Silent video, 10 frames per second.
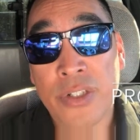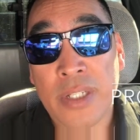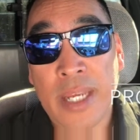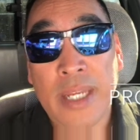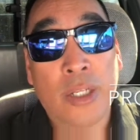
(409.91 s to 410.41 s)

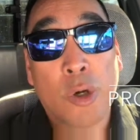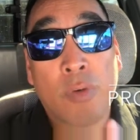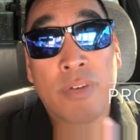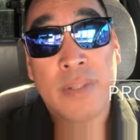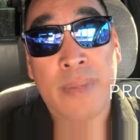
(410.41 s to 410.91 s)
tonight and go
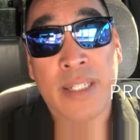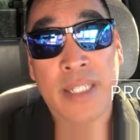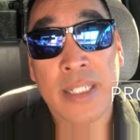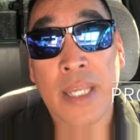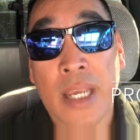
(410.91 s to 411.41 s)
over some of the
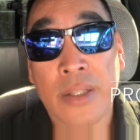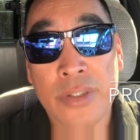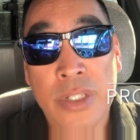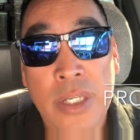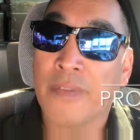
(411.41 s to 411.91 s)
details.